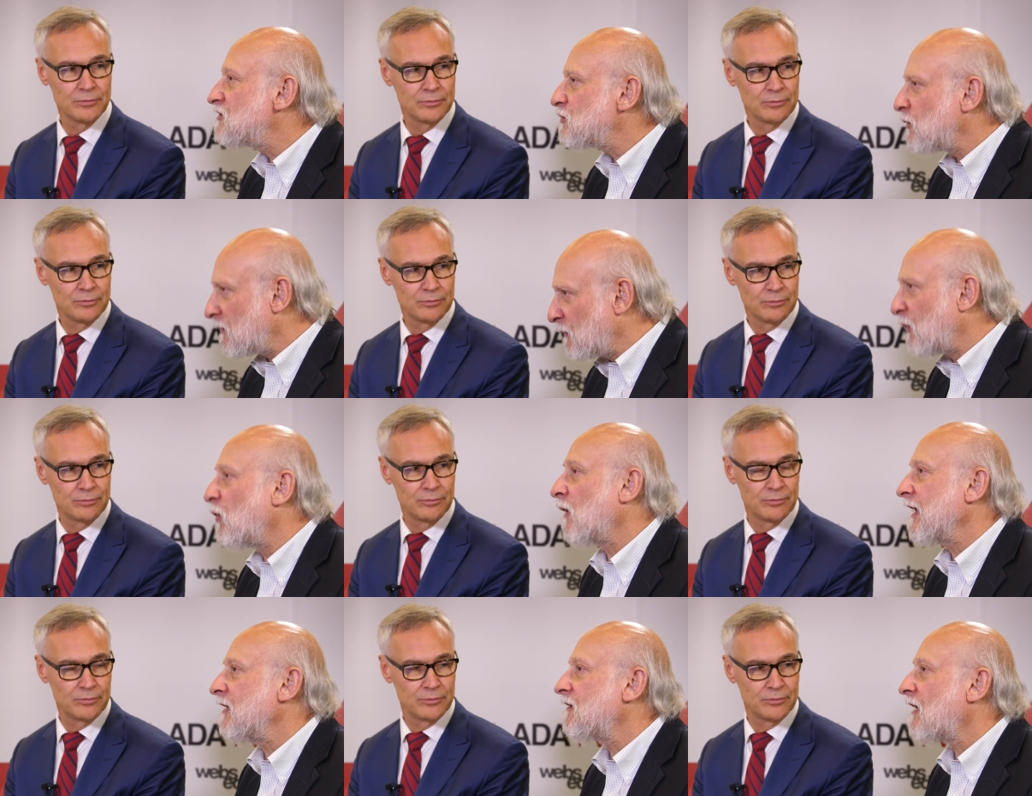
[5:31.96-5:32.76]
Speaker 1: to a
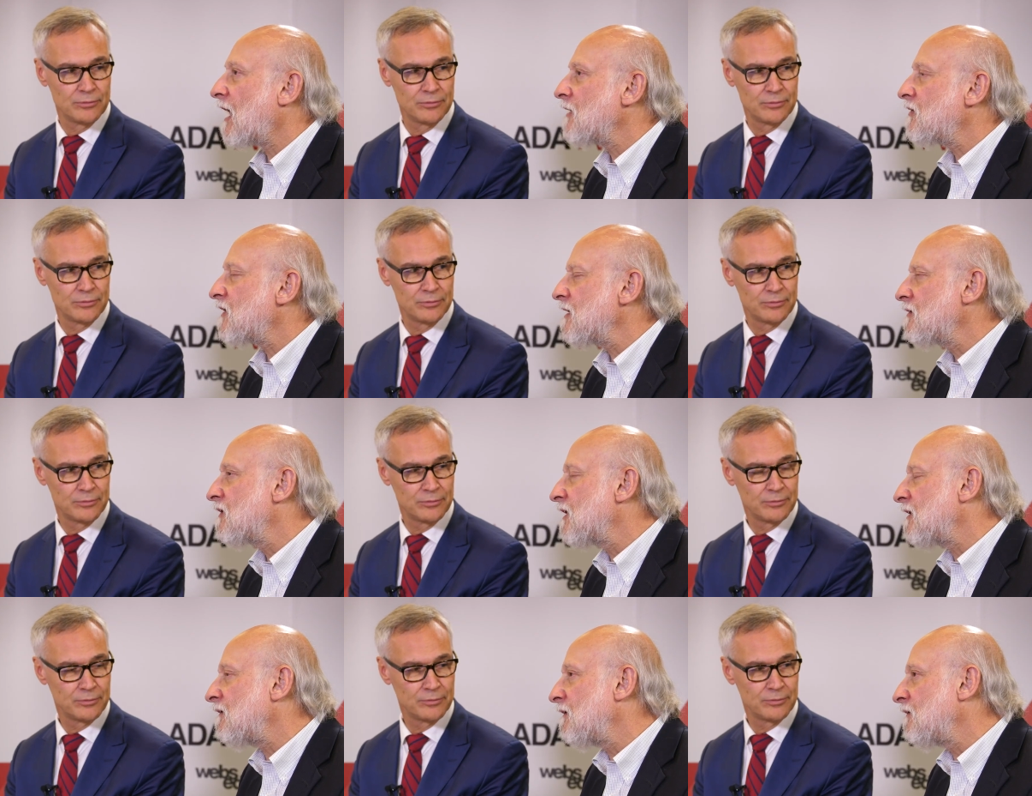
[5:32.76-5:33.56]
point. I
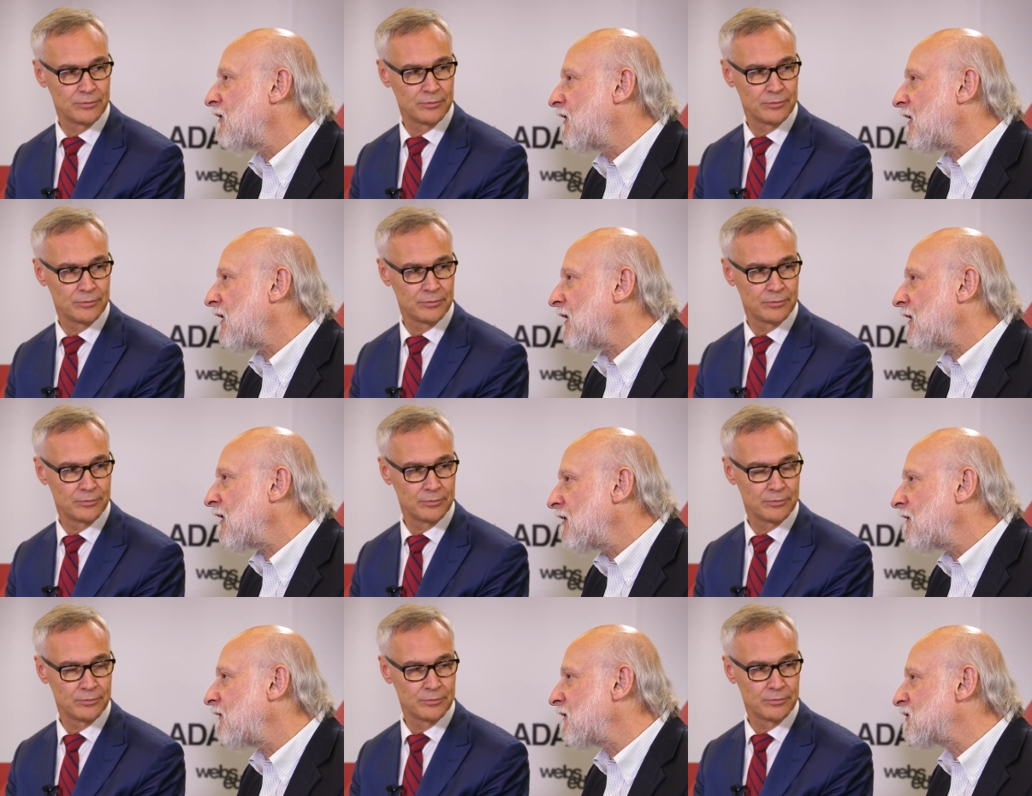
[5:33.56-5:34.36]
think that the
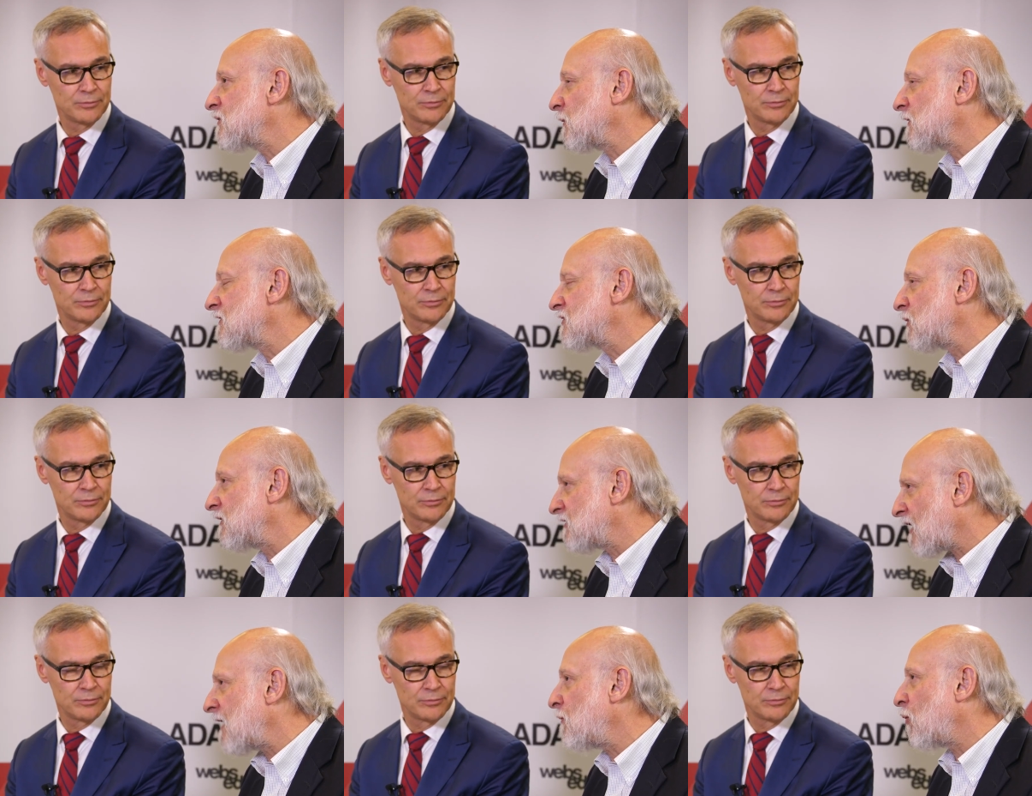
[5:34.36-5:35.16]
individuals
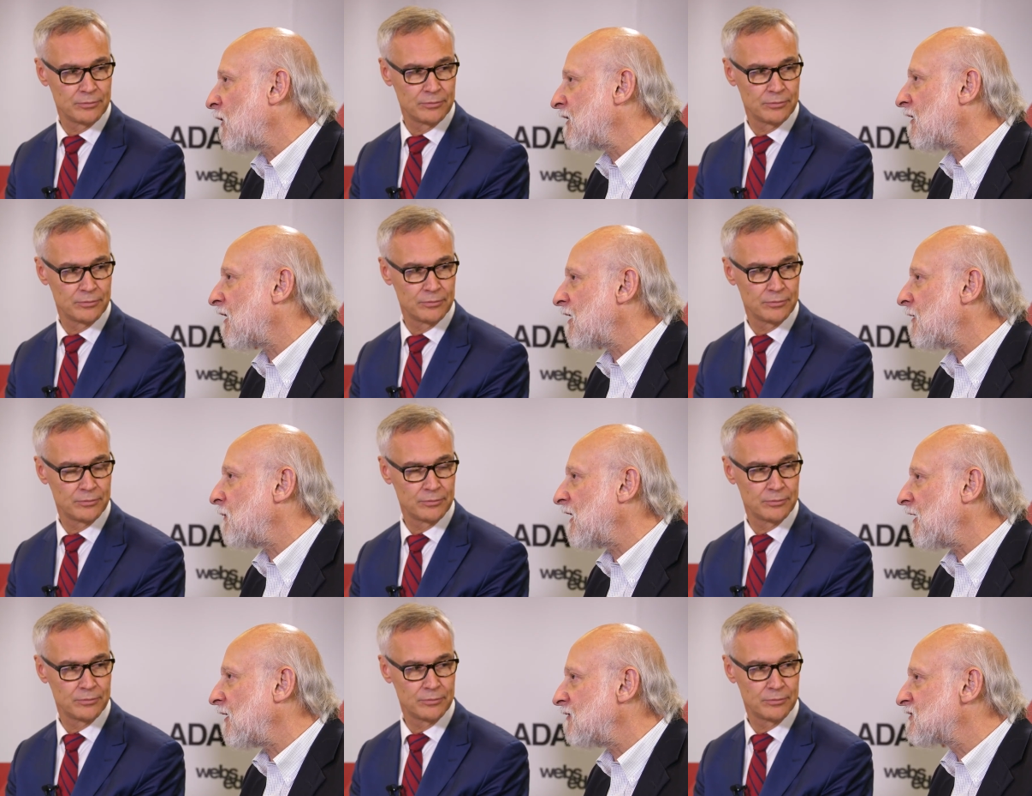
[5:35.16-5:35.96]
with type 1
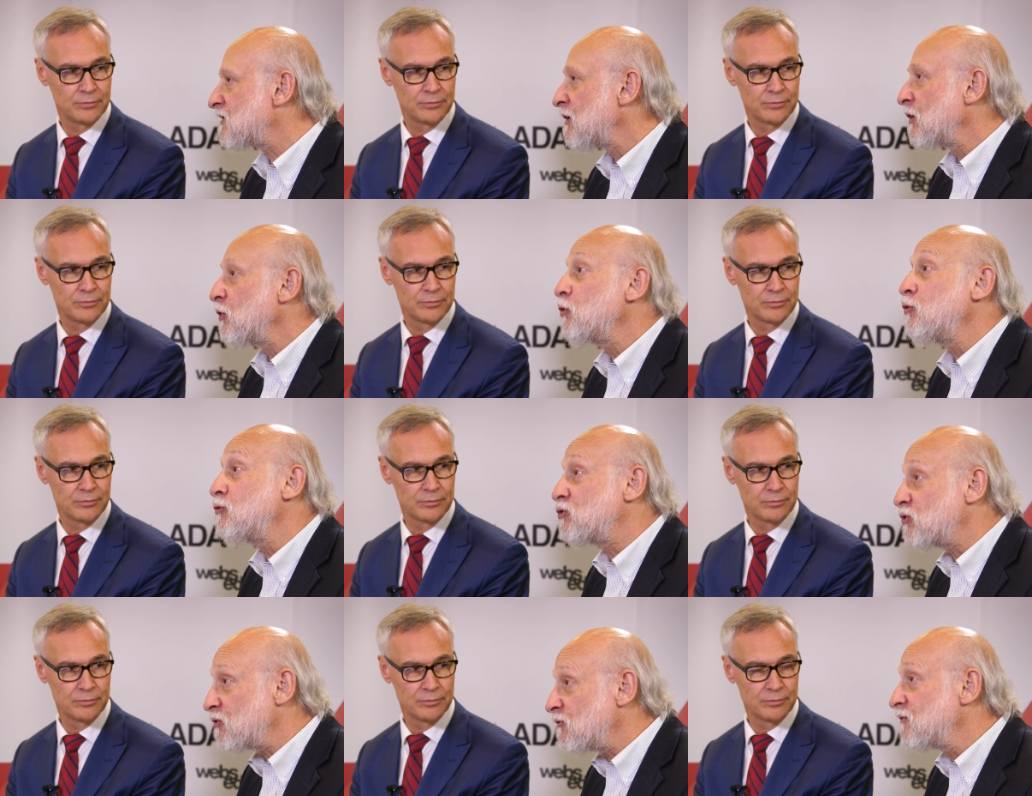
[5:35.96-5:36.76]
diabetes
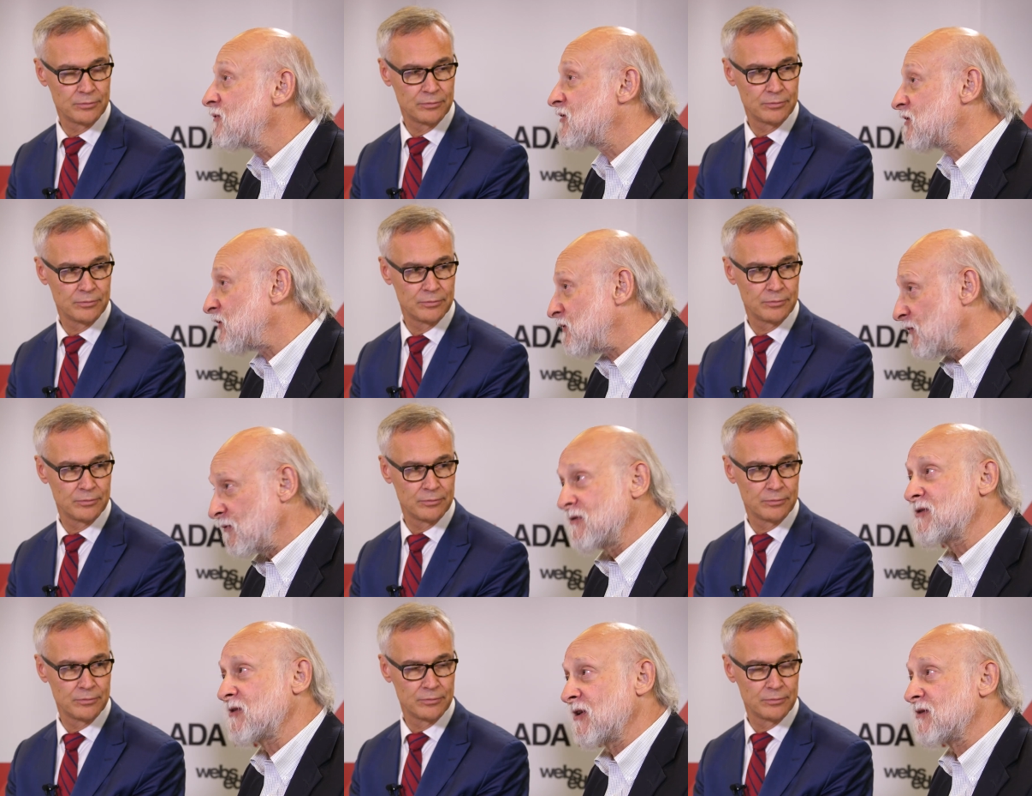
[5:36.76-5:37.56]
who choose to
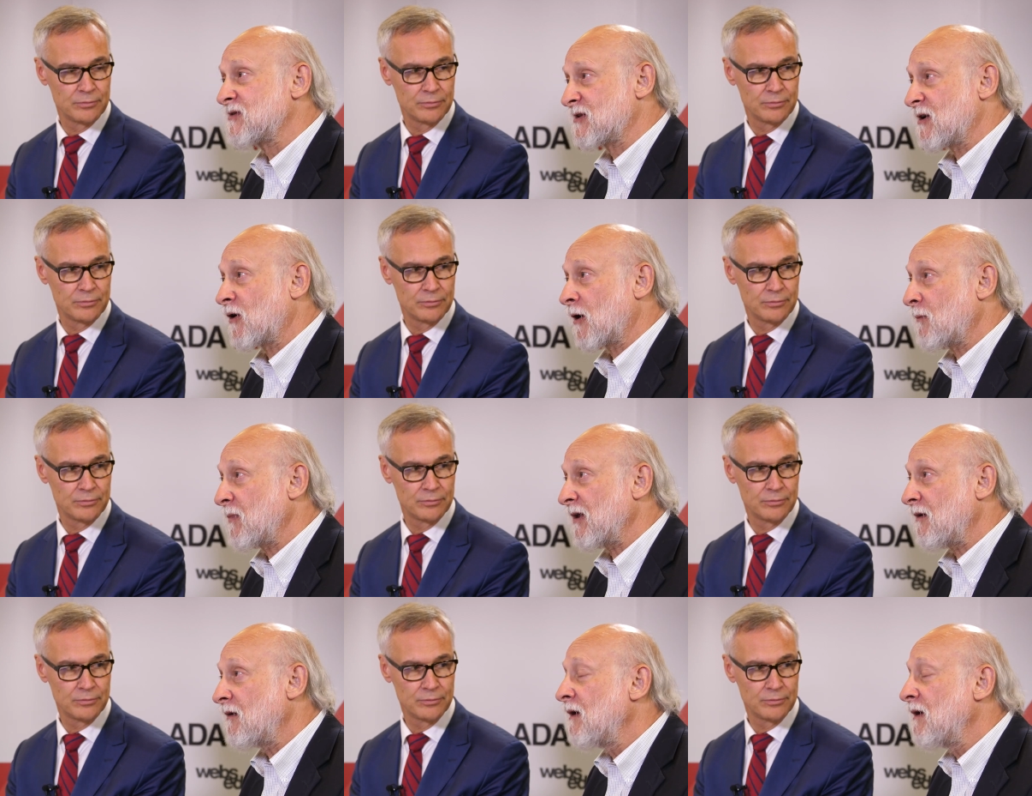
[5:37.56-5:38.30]
use this therapy